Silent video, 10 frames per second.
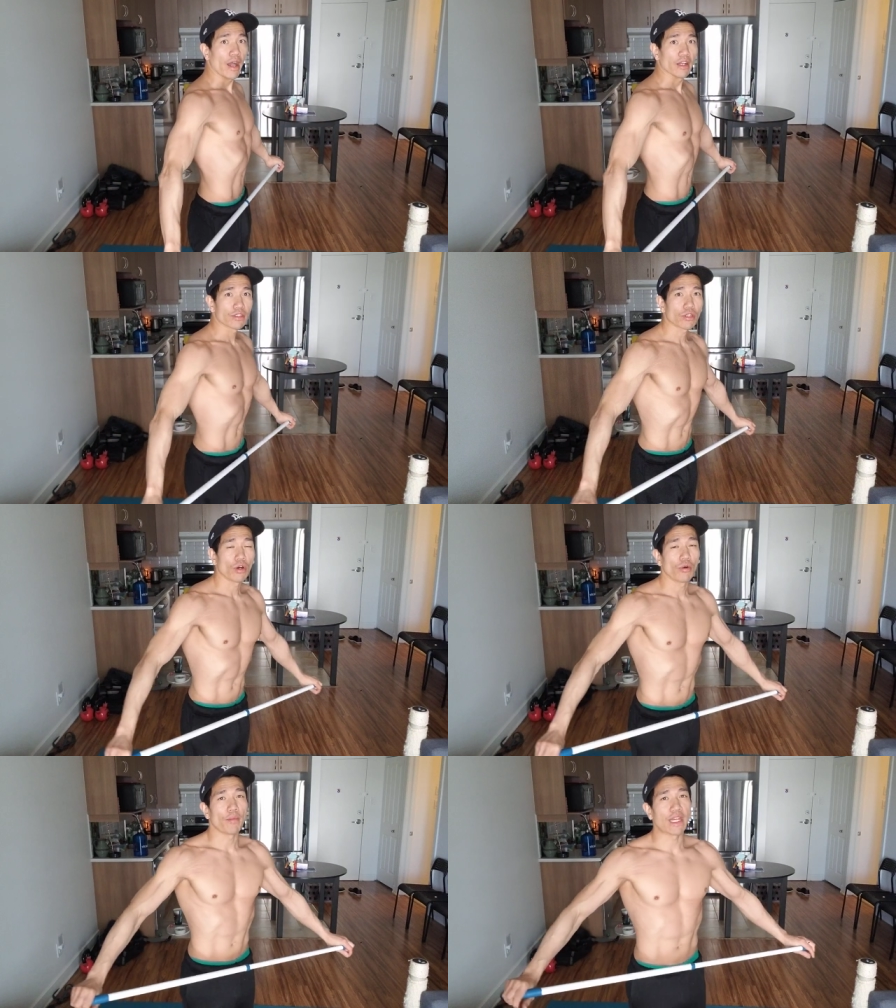
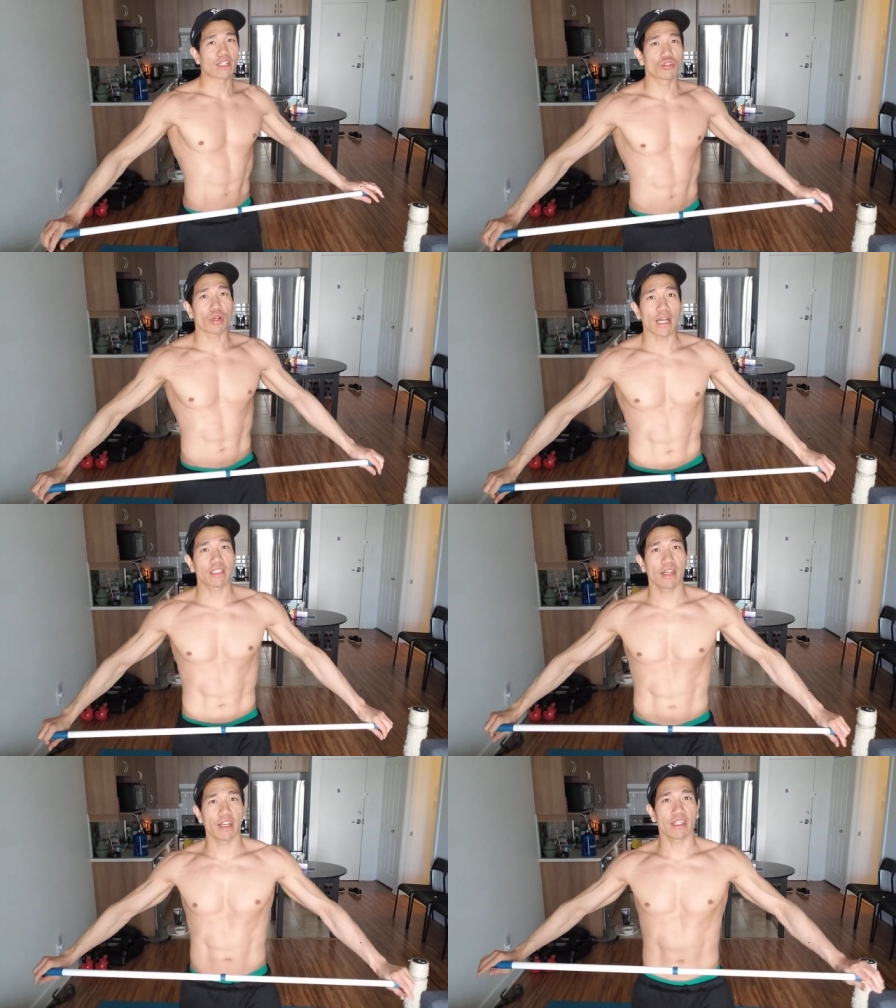So it
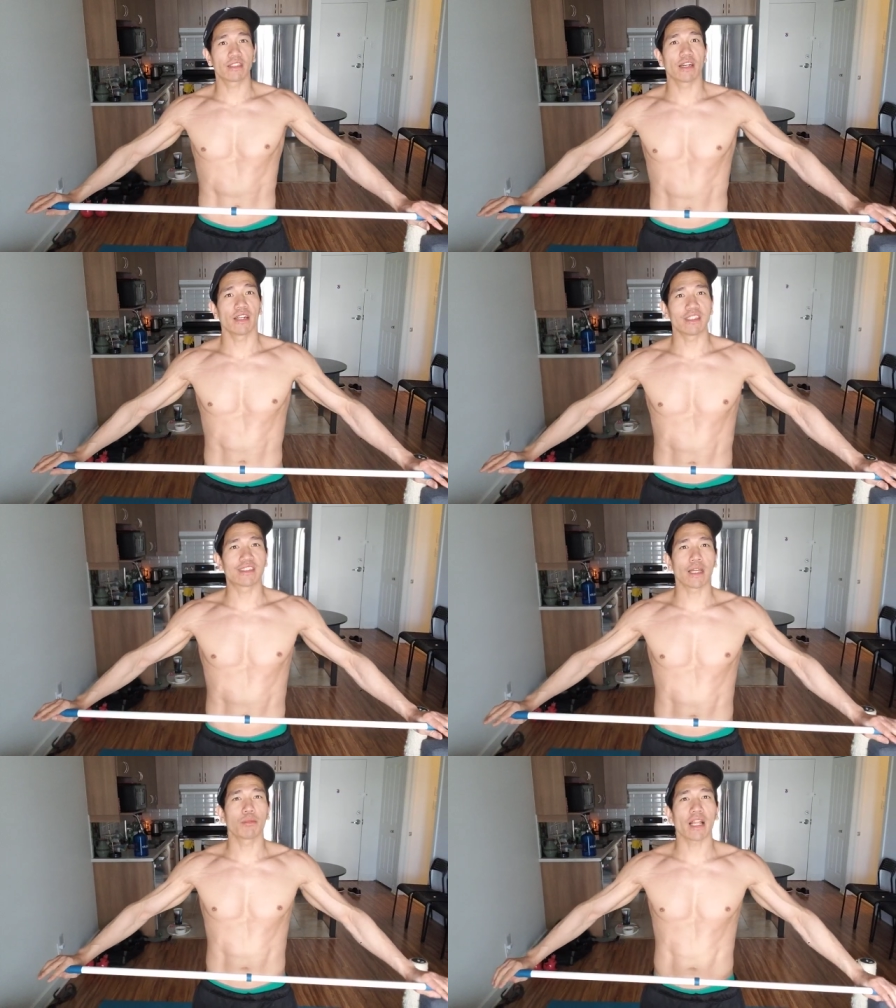contracts, it, uh, it
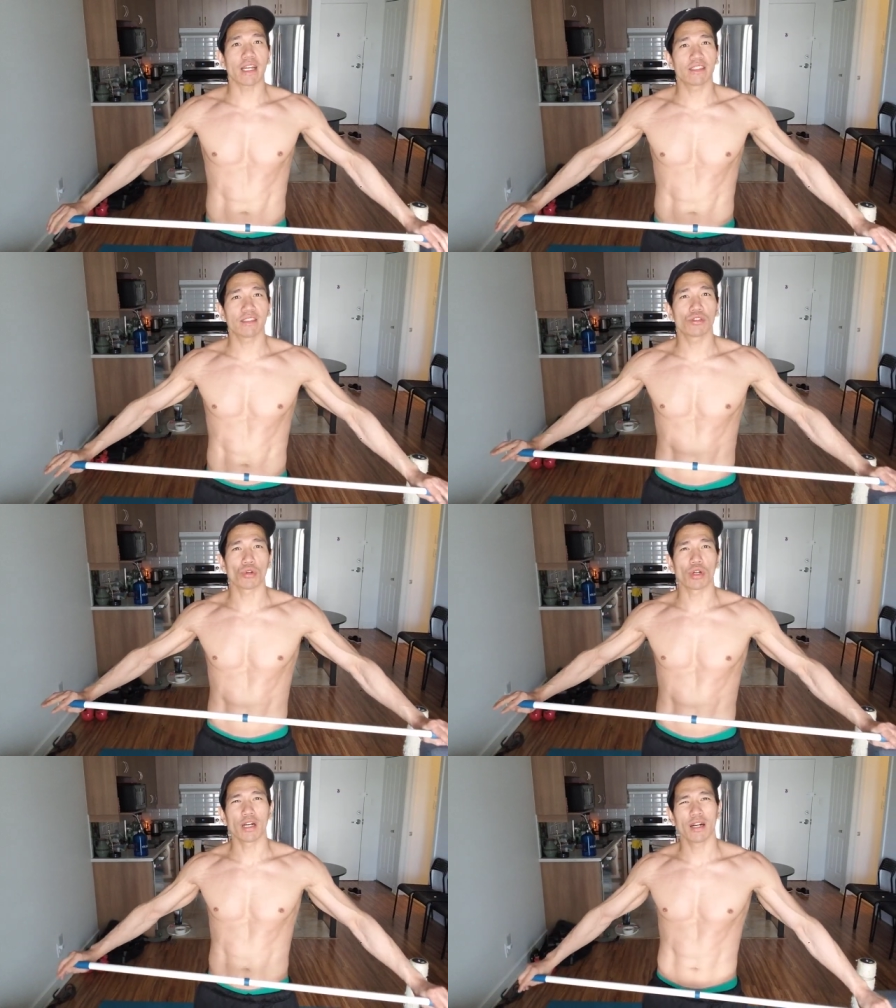stabilizes
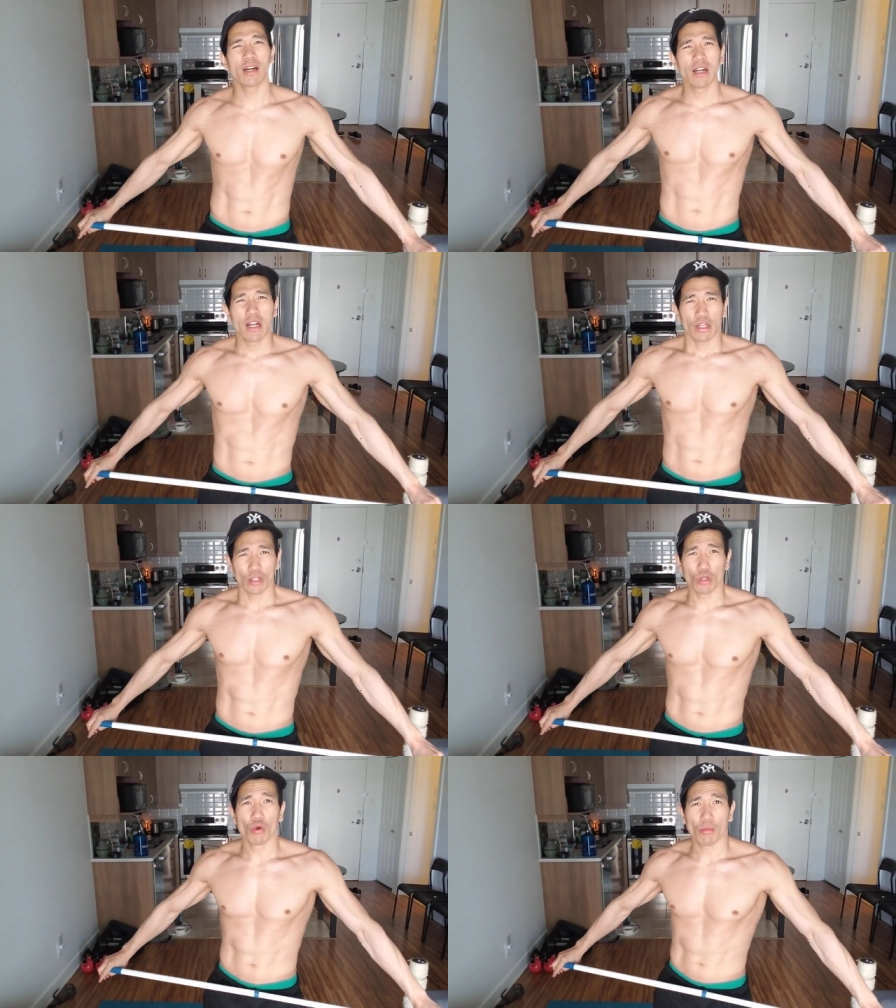your, uh, your
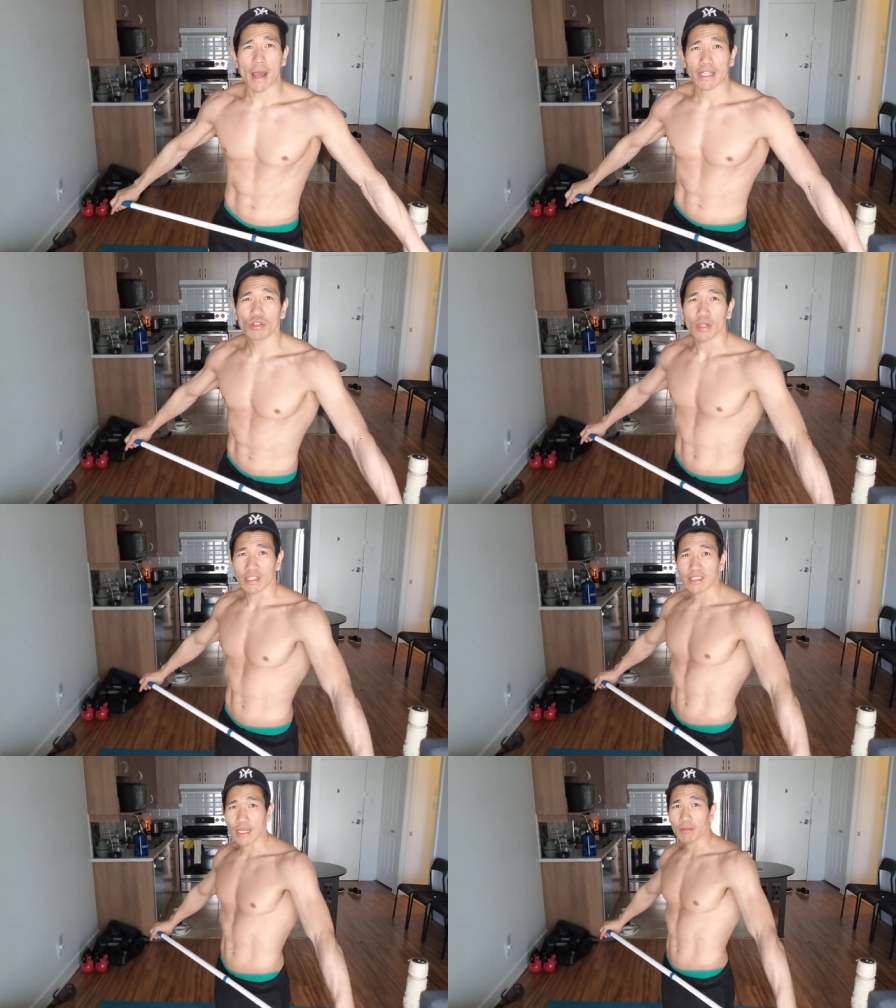lower back too at the
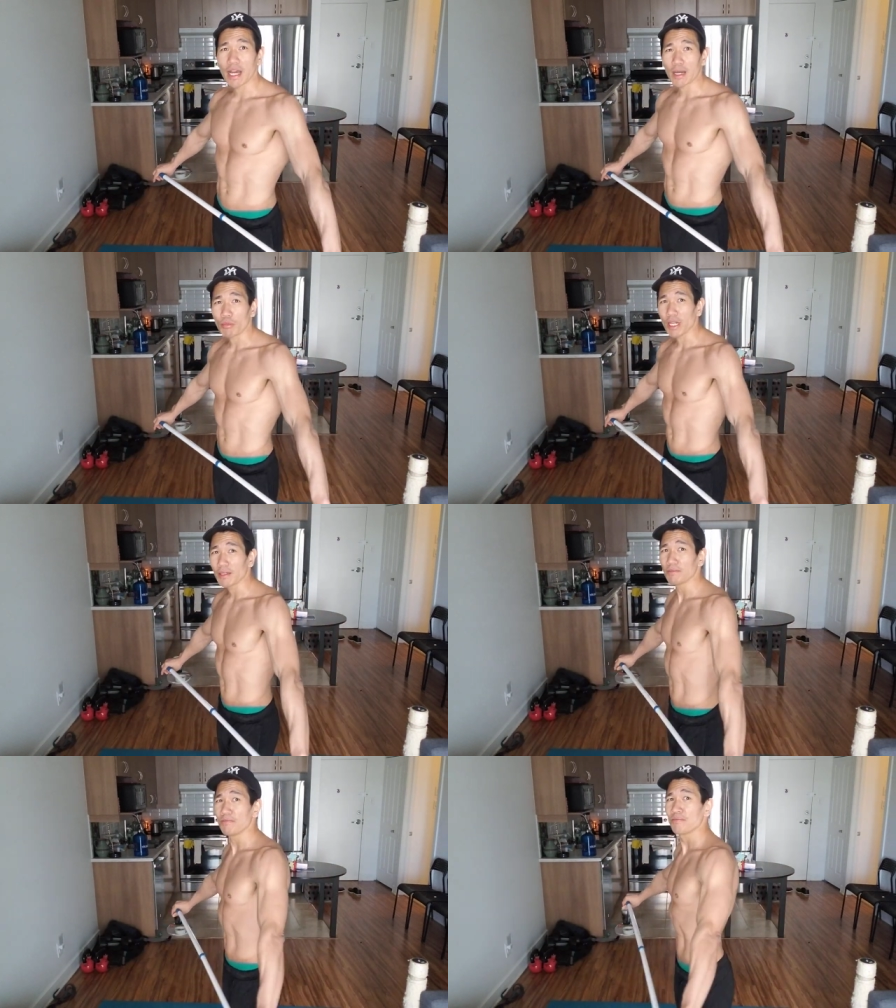same time, right?